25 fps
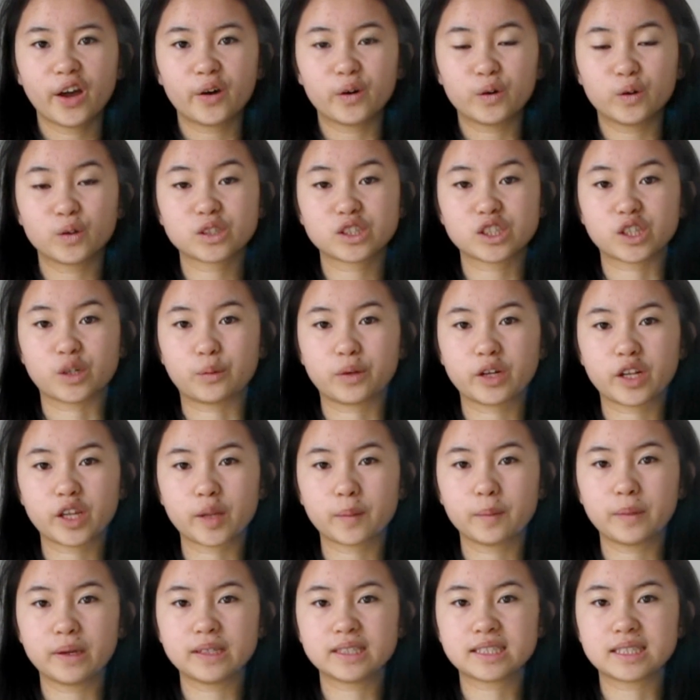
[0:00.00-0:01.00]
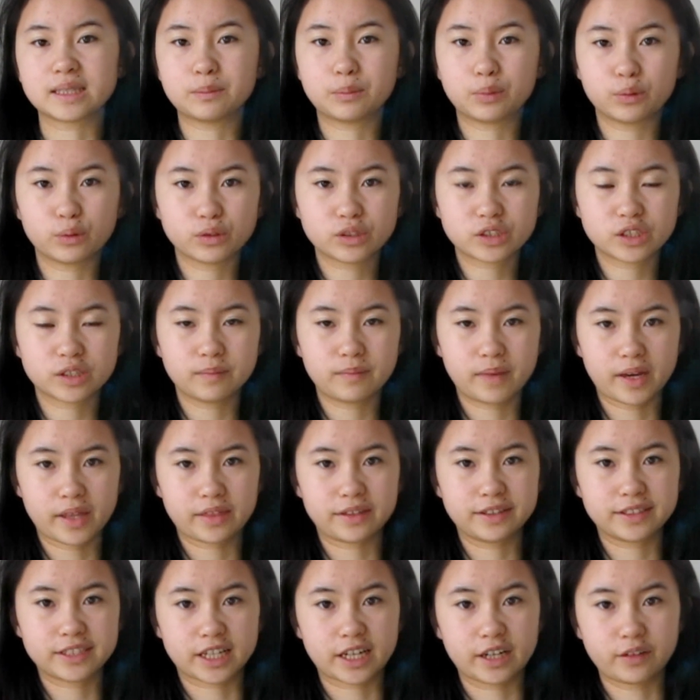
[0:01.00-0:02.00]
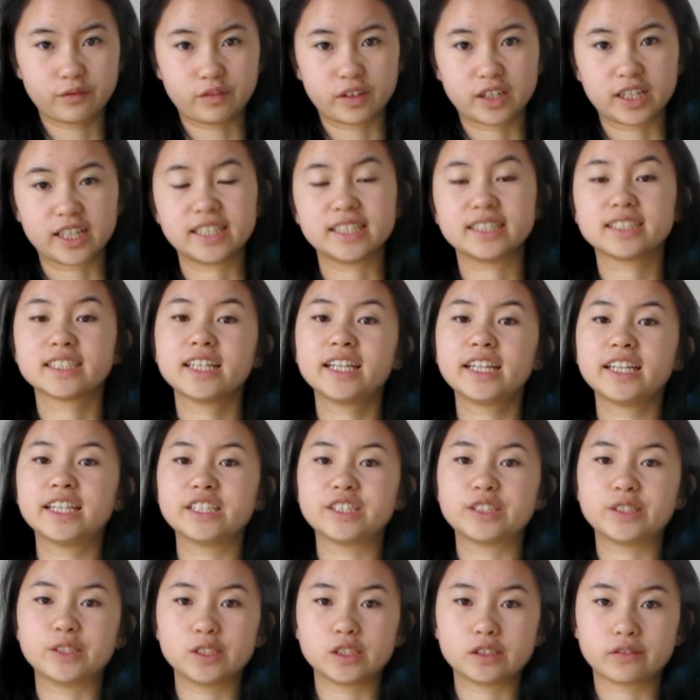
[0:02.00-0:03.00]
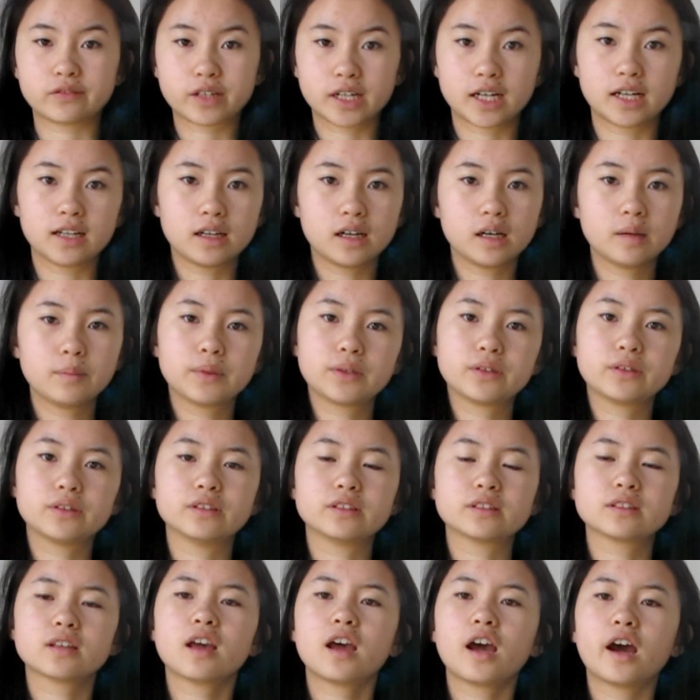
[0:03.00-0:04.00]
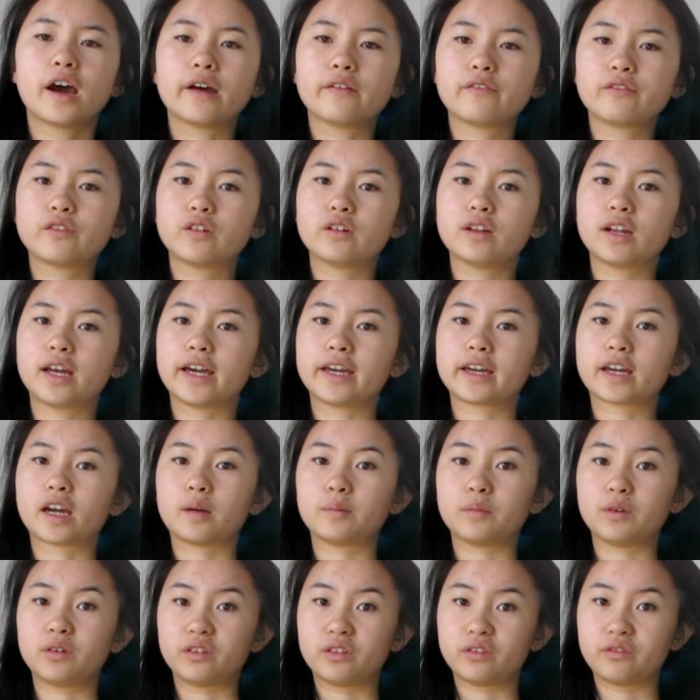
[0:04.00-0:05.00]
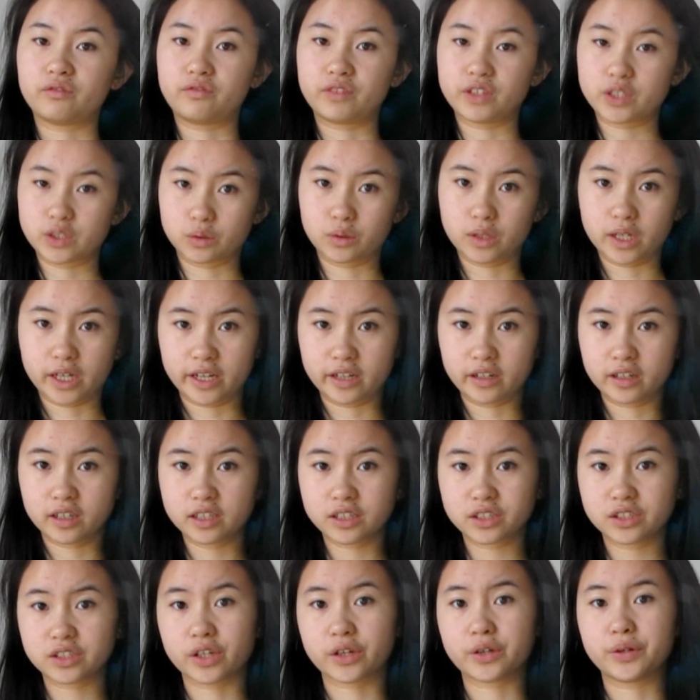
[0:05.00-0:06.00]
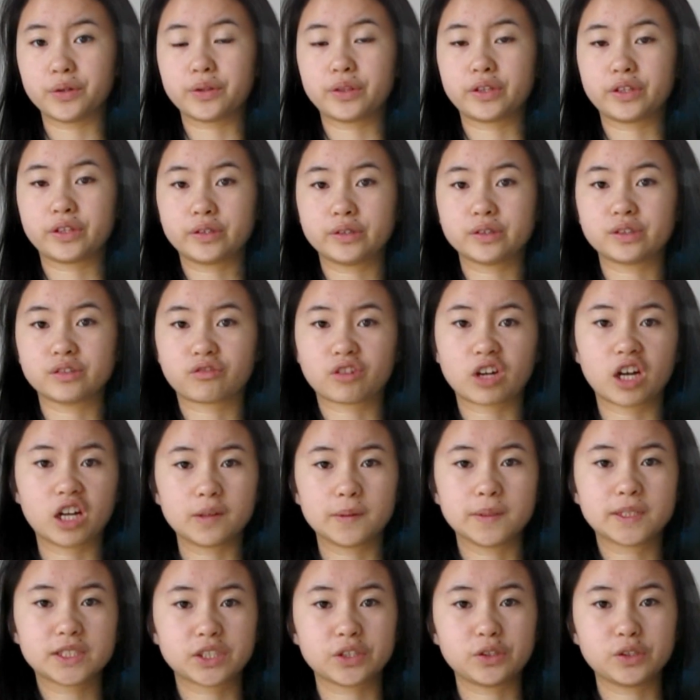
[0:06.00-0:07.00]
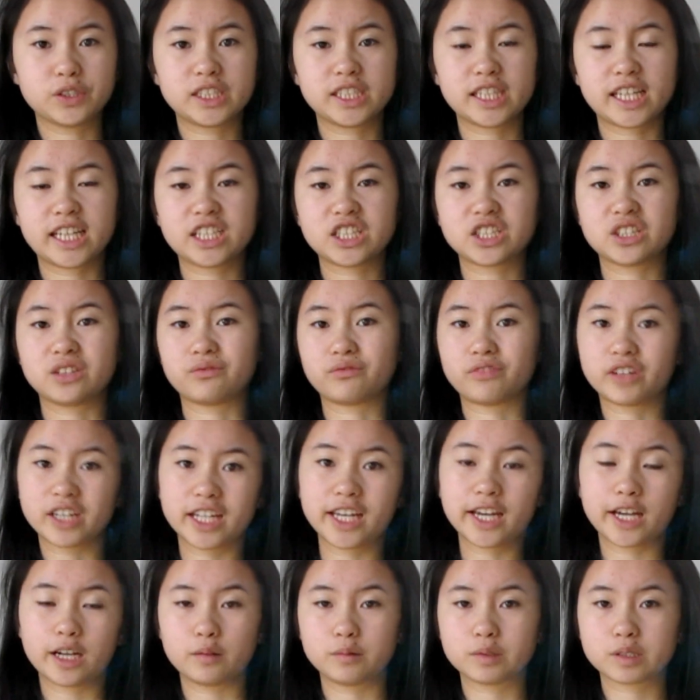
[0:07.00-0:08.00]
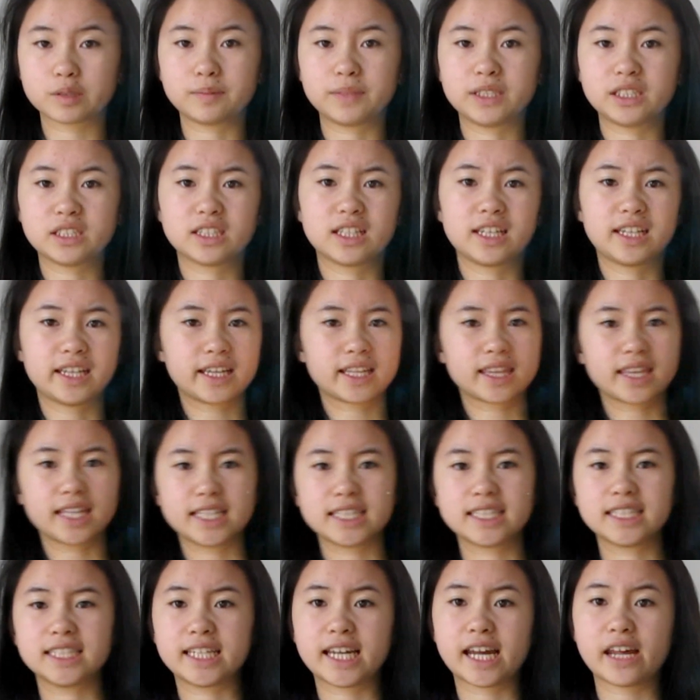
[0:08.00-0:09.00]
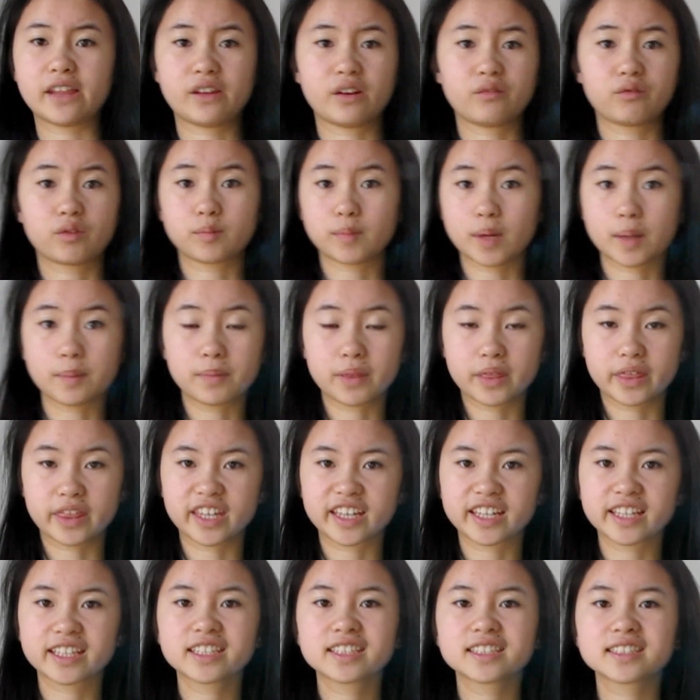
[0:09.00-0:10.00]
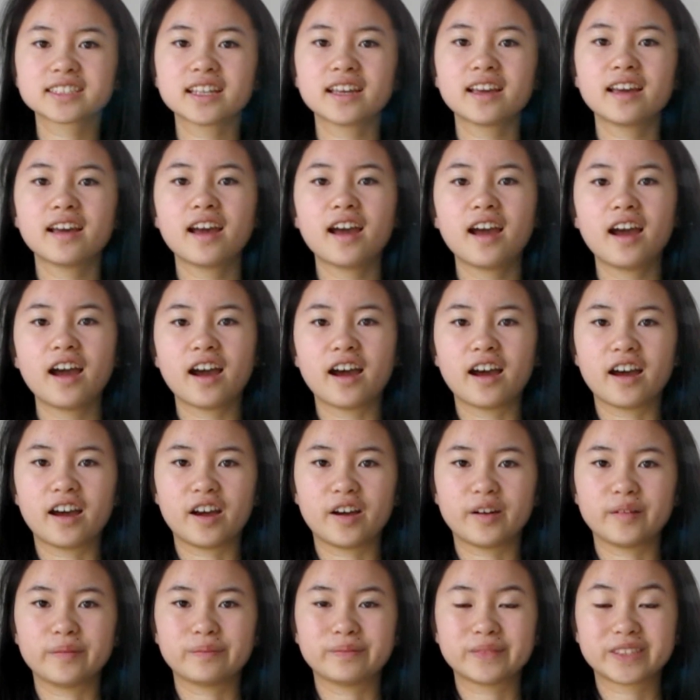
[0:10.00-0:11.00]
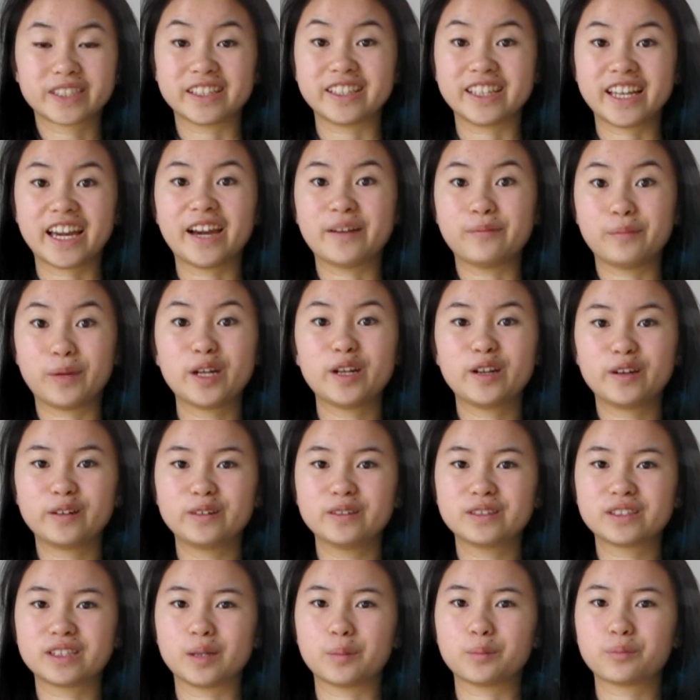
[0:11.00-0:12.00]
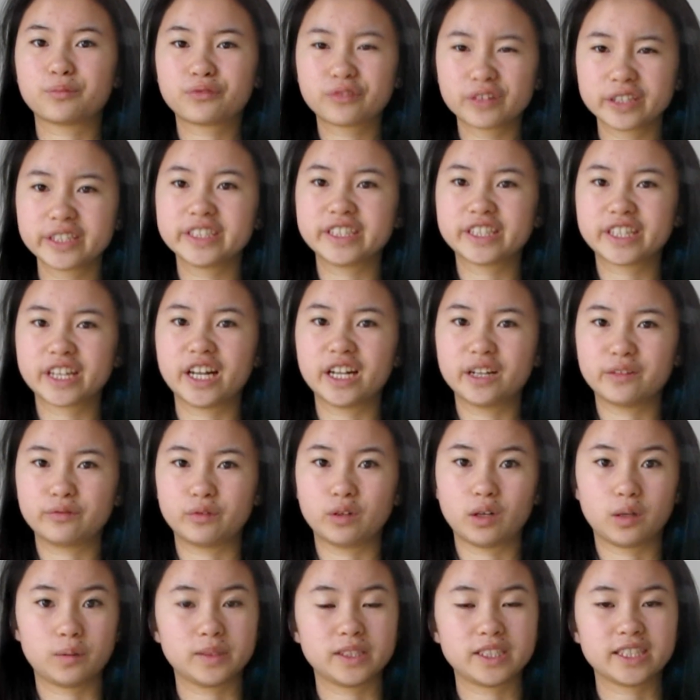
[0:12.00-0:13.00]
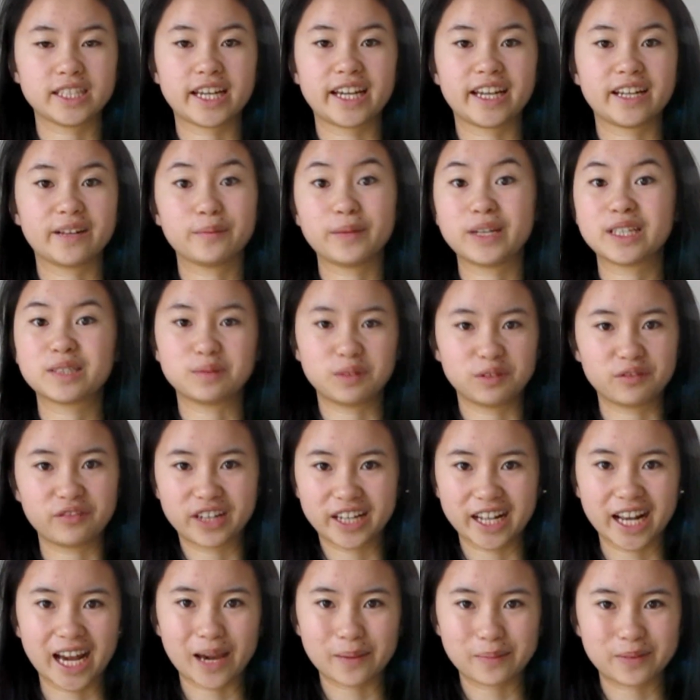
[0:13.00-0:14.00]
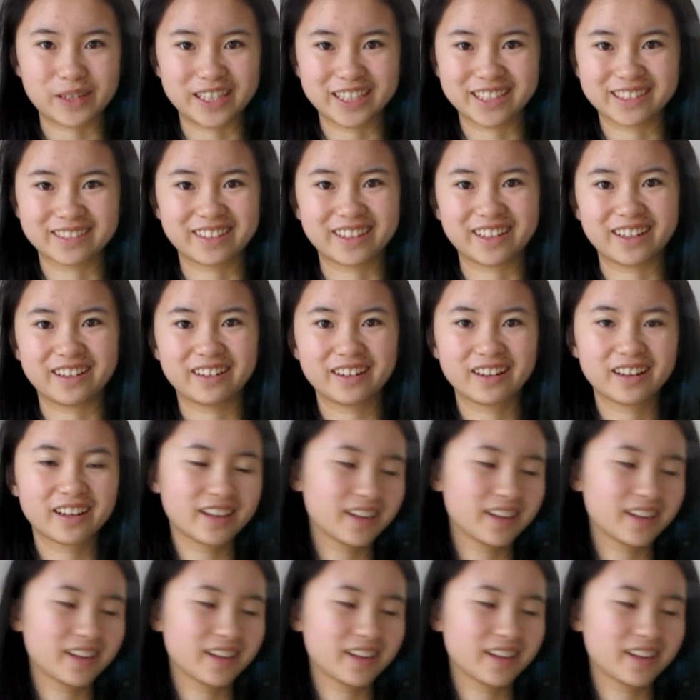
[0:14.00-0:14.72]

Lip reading: Also, one of the most important methods I find is the use of colour, because I feel like I'm a visual learner, so the use of colour association really helps me to link things together and remember things. So yeah, my notes are pretty colourful, I would say, and it makes me really happy as well.